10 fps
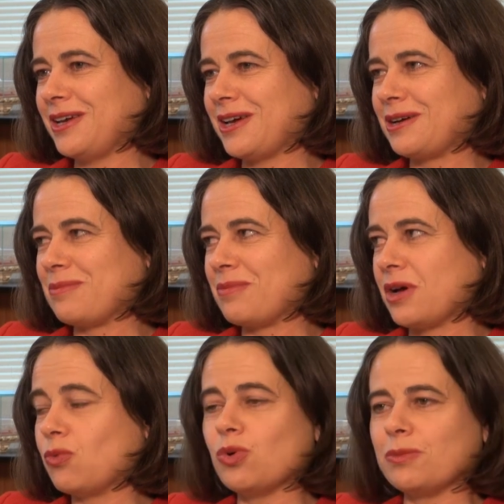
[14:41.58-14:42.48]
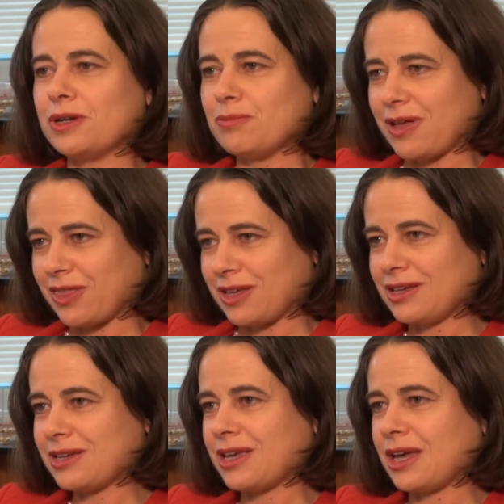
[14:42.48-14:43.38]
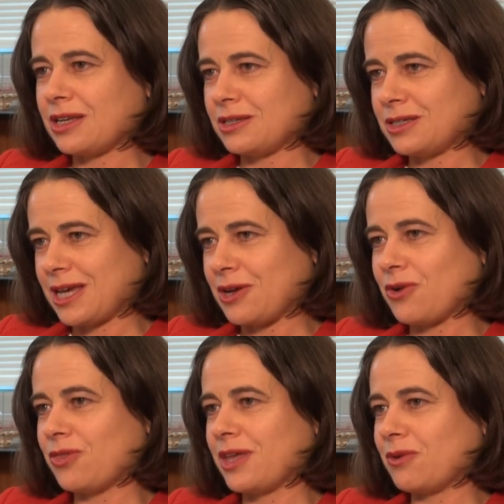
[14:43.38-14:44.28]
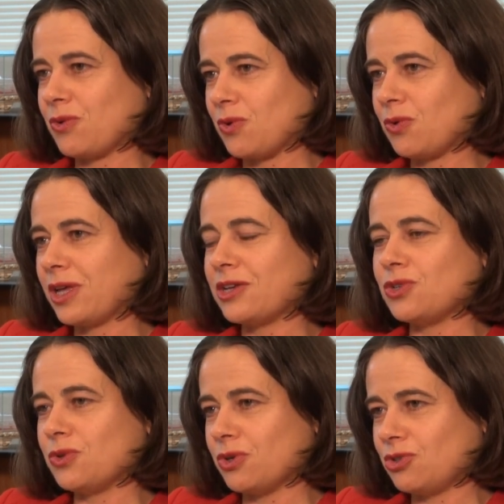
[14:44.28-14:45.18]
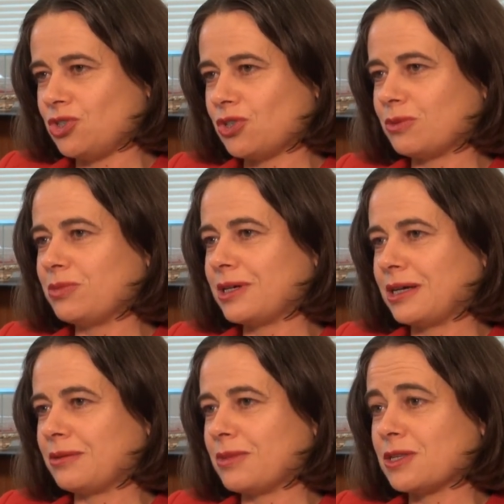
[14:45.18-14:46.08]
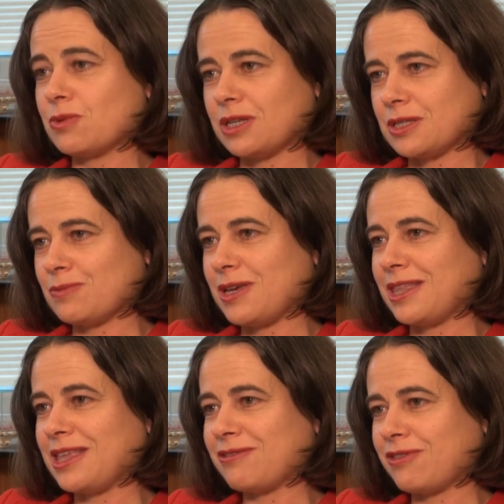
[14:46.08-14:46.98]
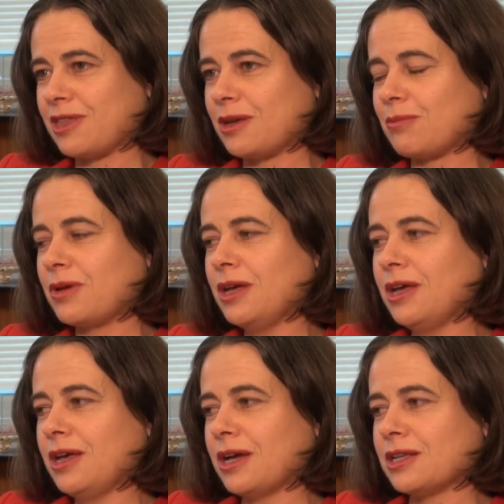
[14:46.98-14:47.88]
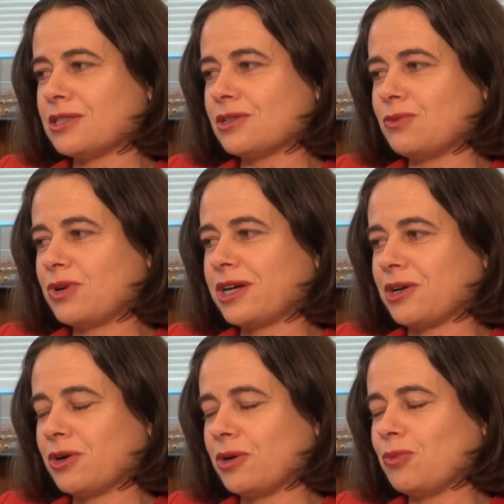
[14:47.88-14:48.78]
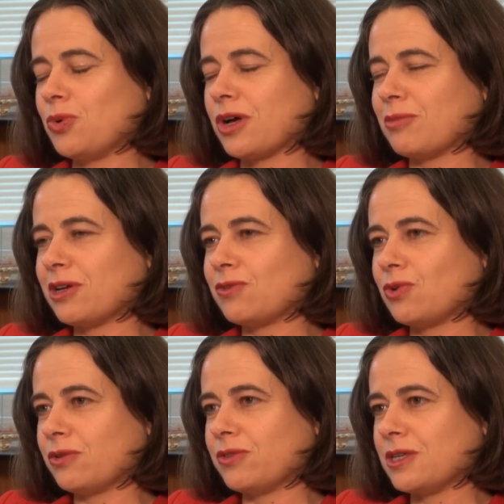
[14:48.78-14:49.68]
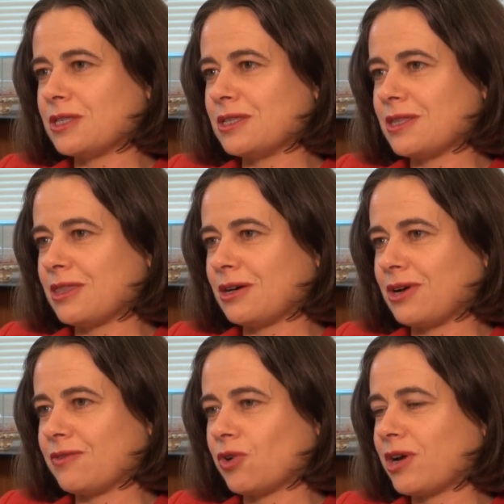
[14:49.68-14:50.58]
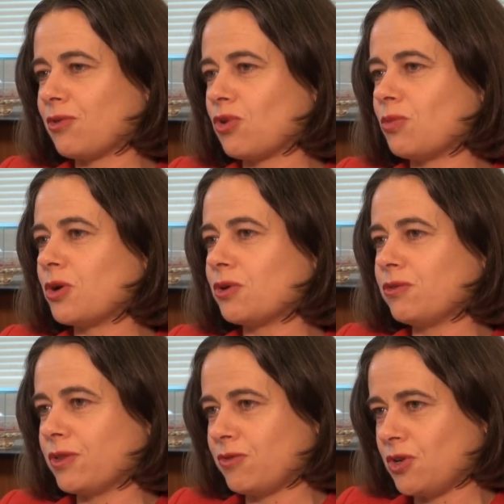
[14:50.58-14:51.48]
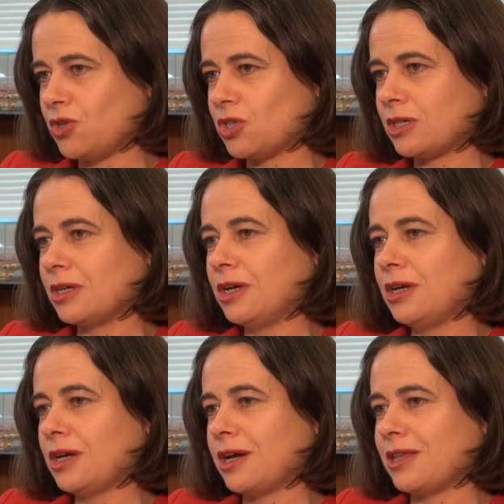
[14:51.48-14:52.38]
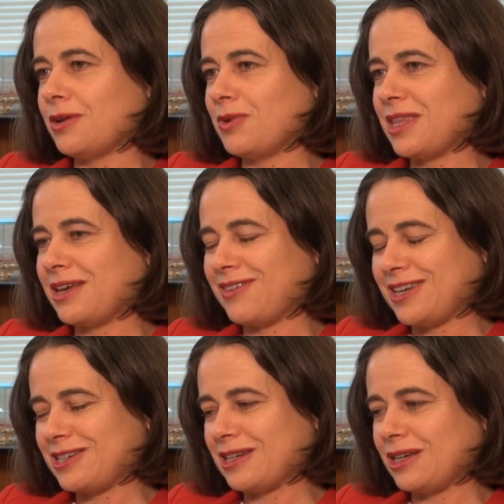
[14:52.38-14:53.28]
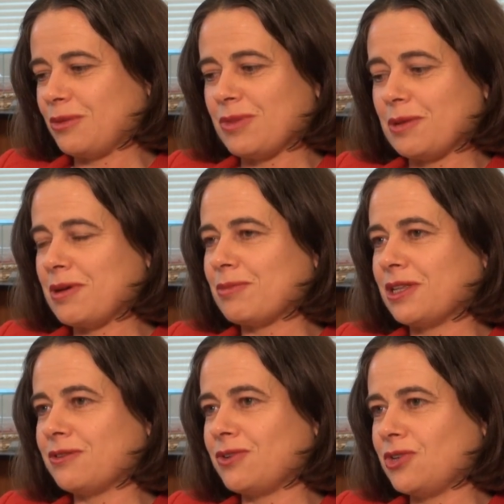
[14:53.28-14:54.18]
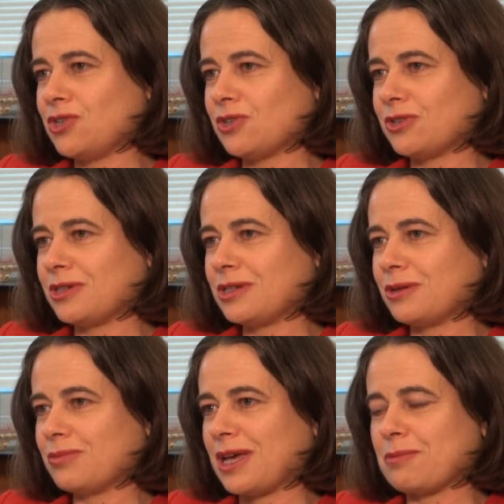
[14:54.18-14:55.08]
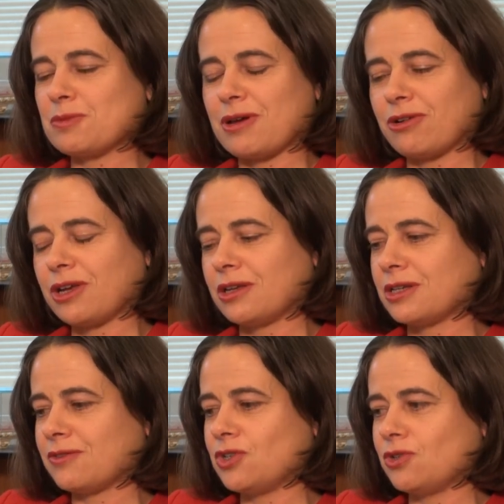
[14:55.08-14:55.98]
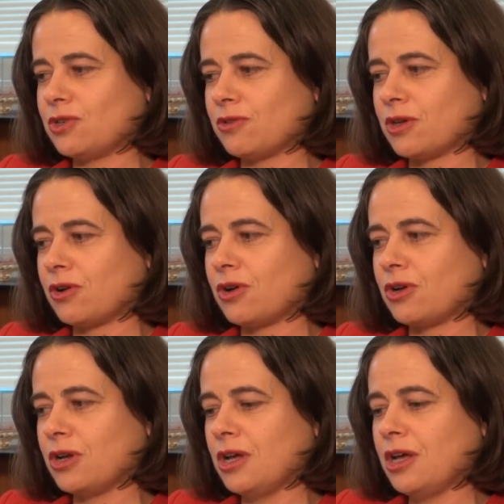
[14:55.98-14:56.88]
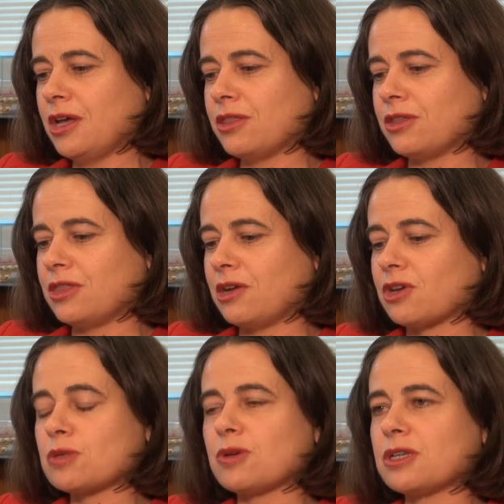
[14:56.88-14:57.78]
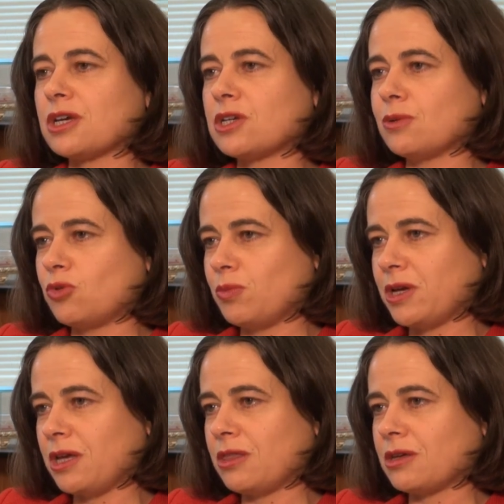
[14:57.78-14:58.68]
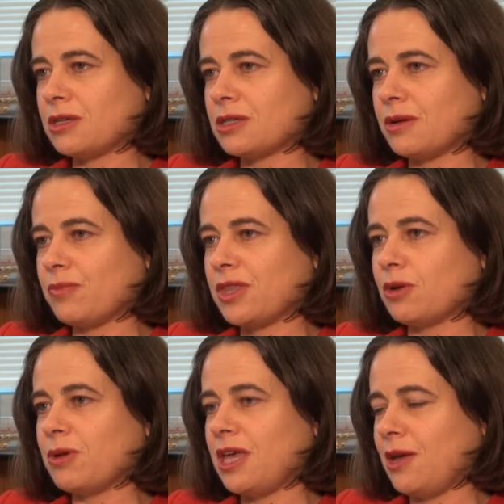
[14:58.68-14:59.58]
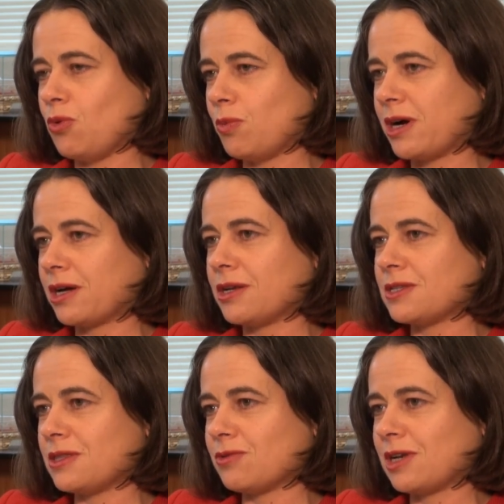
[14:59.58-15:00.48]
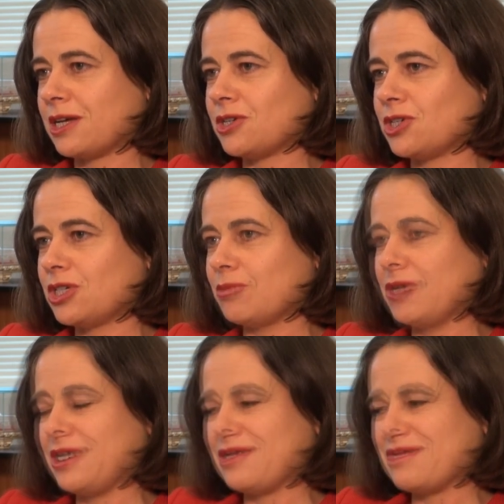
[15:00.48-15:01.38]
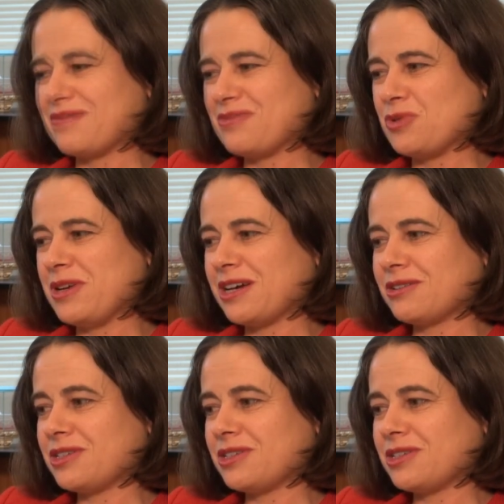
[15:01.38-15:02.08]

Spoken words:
a woman, a mother, can take on that role and do a good job as well as being there for them. And so what I hope will come out of all of this is that they'll have a great role model for the future, and that when they eventually meet people in the future and perhaps marry and have children of their own, that their expectation will be that they'll be equal partners in the relationship. We'll be able